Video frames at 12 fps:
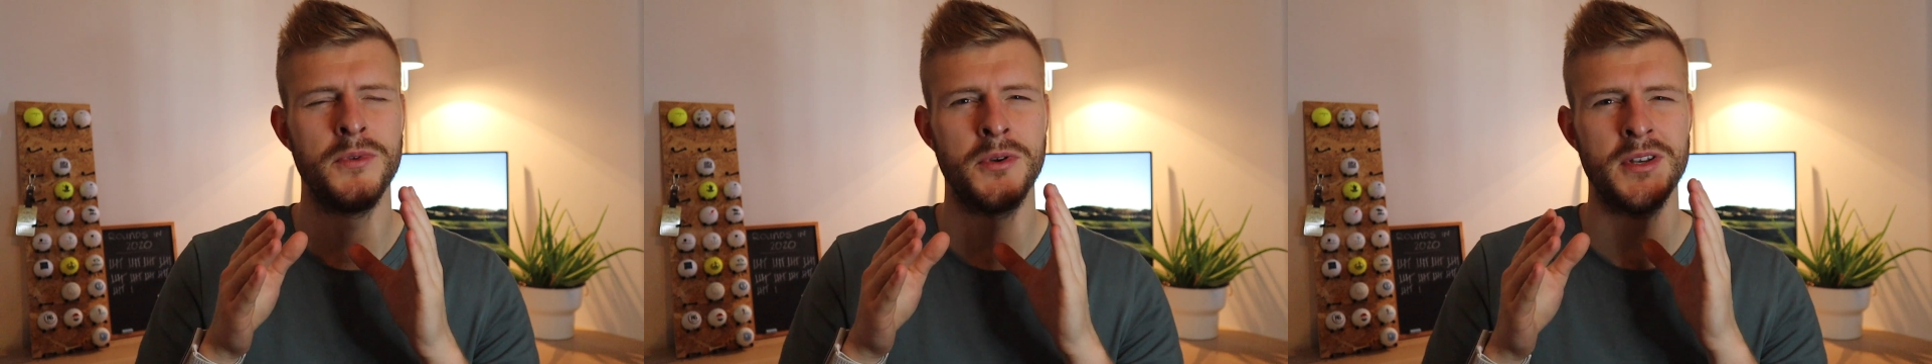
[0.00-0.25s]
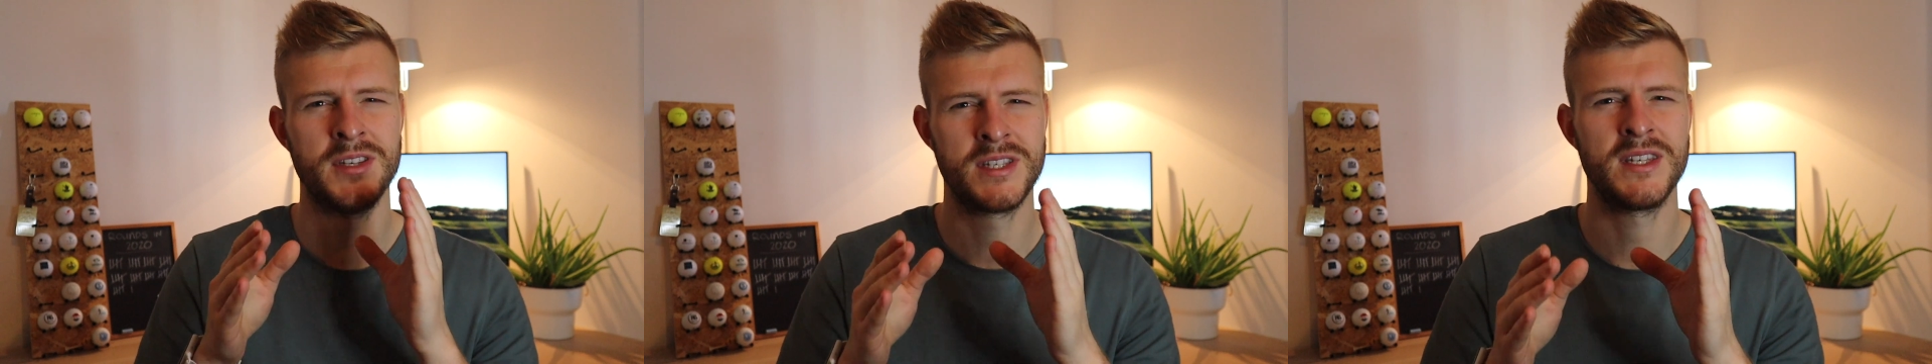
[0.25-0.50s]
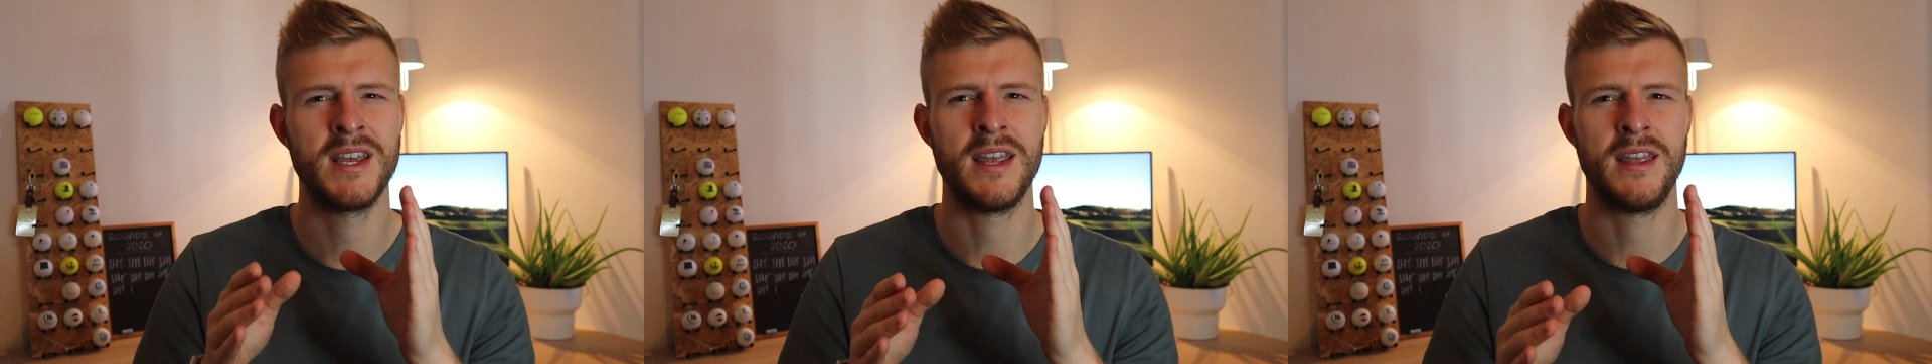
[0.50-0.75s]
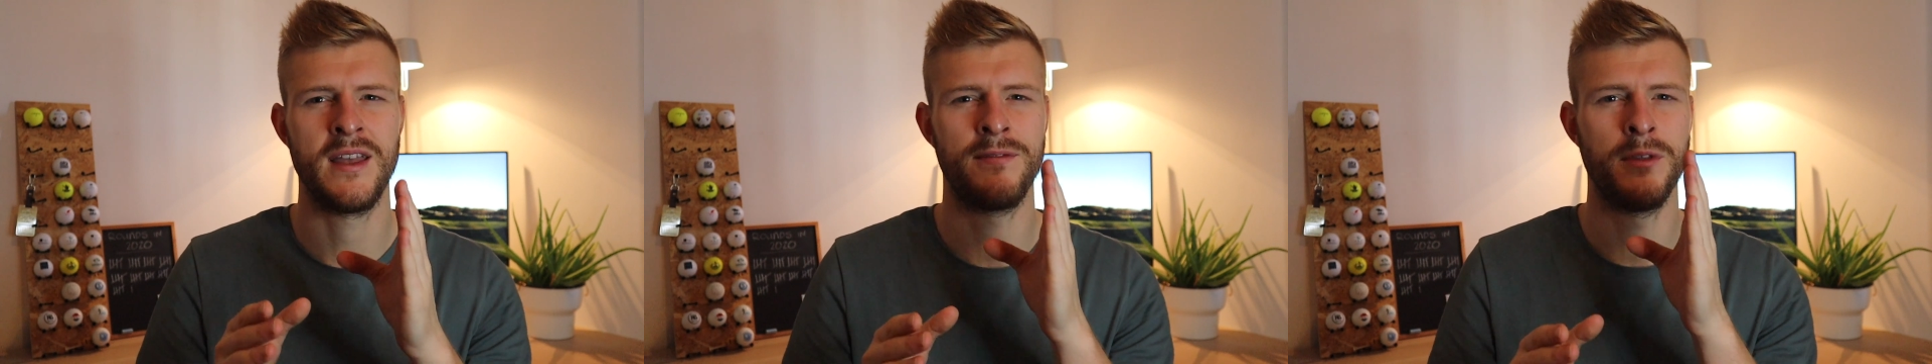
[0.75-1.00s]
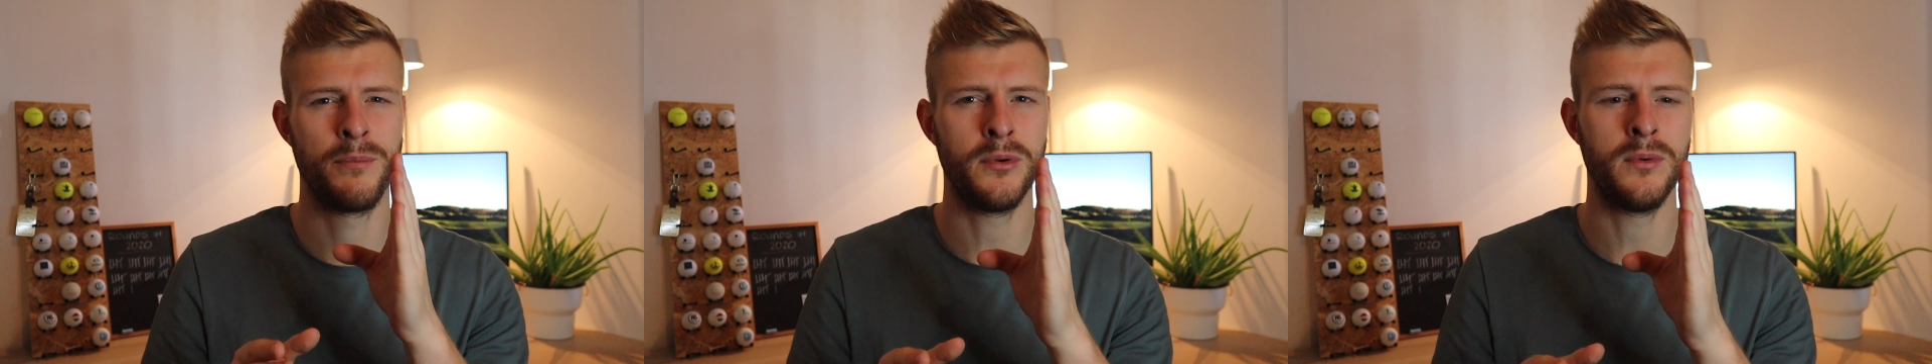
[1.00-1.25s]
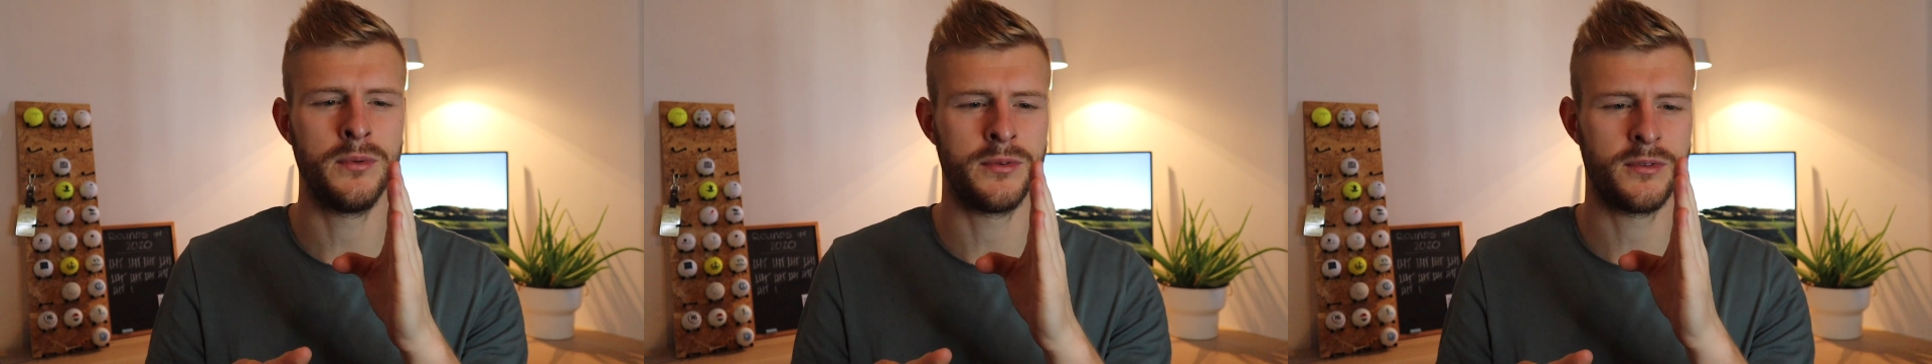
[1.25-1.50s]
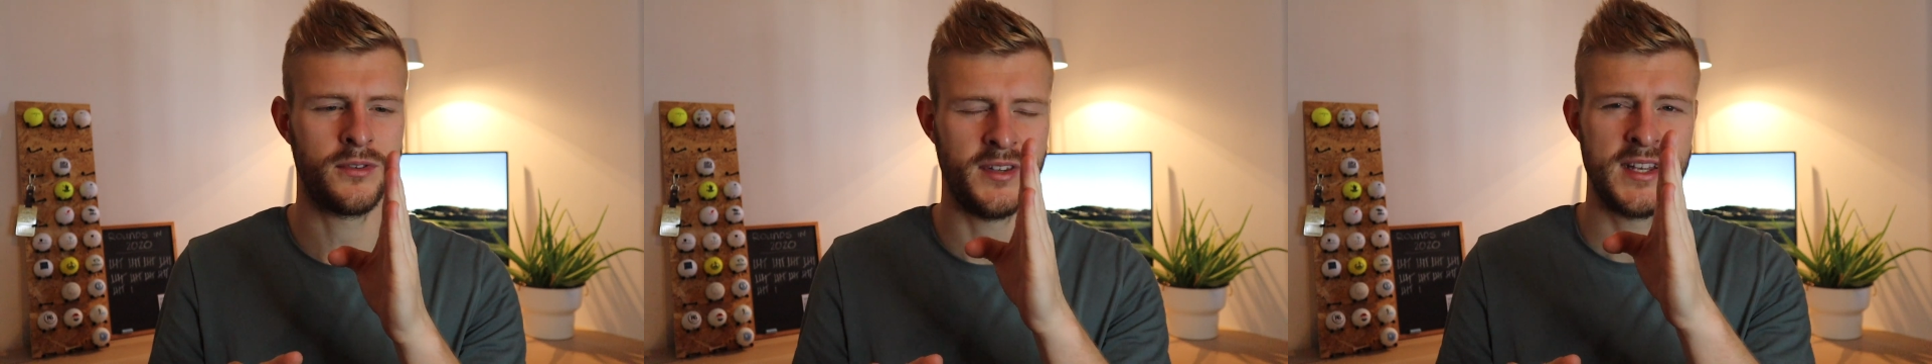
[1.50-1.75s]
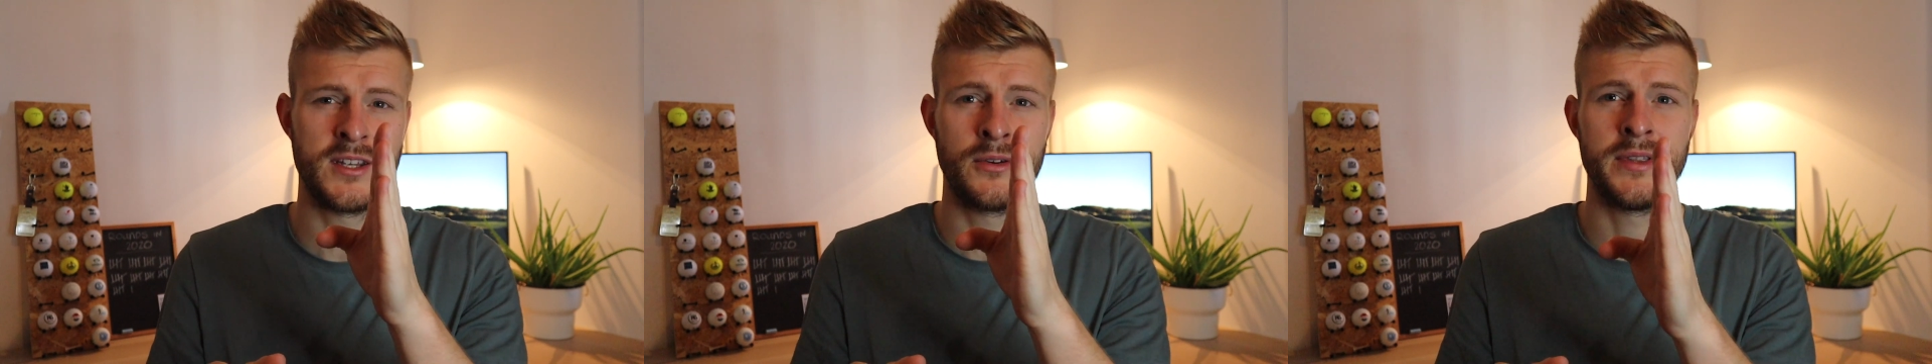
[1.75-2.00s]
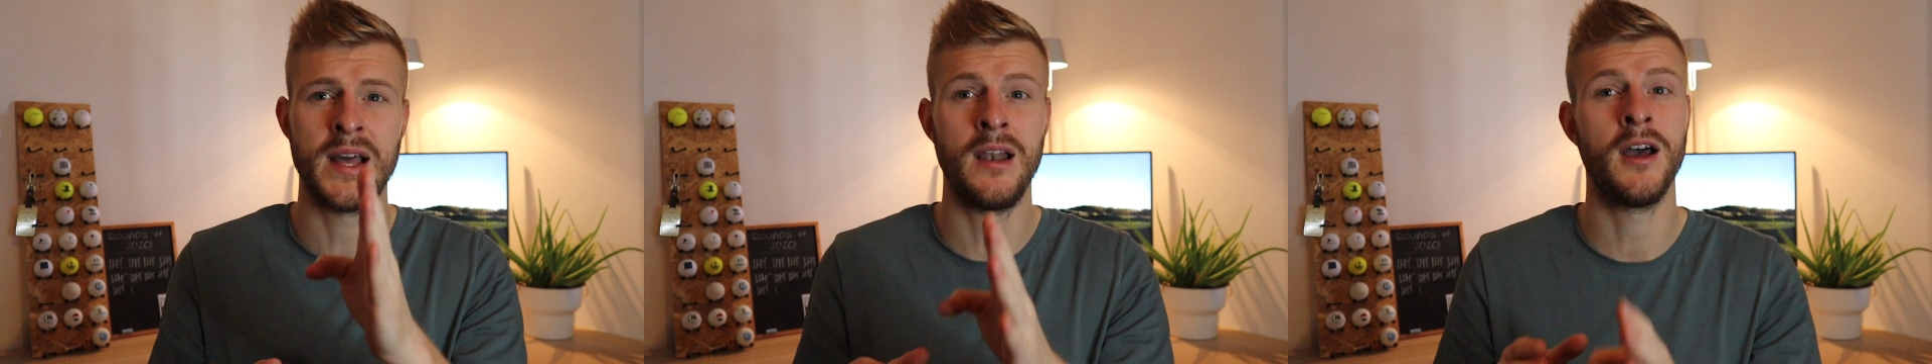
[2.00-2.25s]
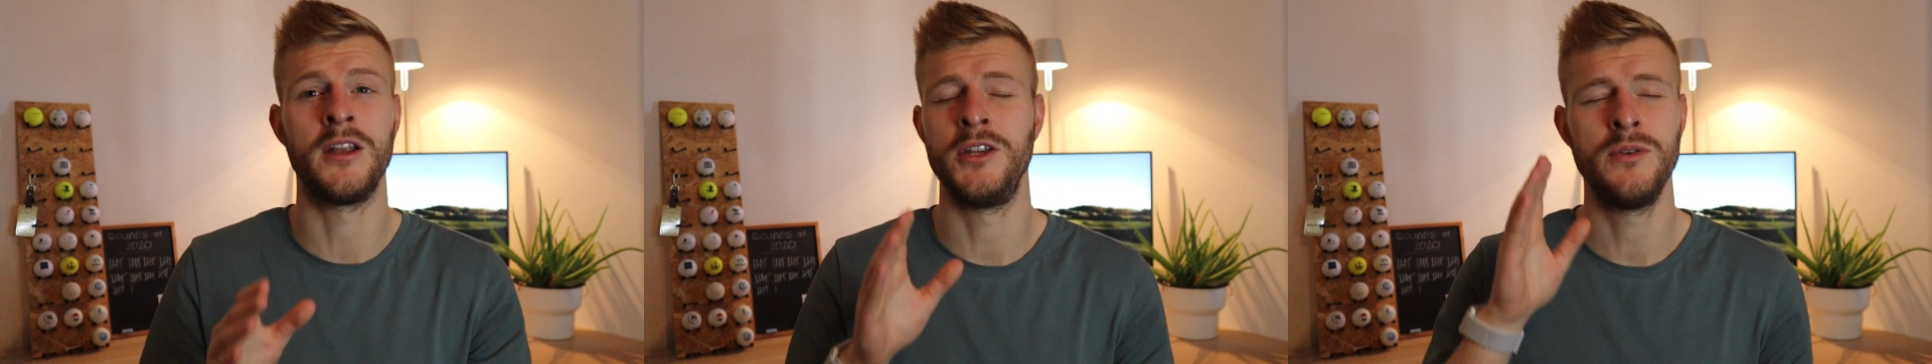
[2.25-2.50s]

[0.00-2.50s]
can see if the ball's sitting on that line,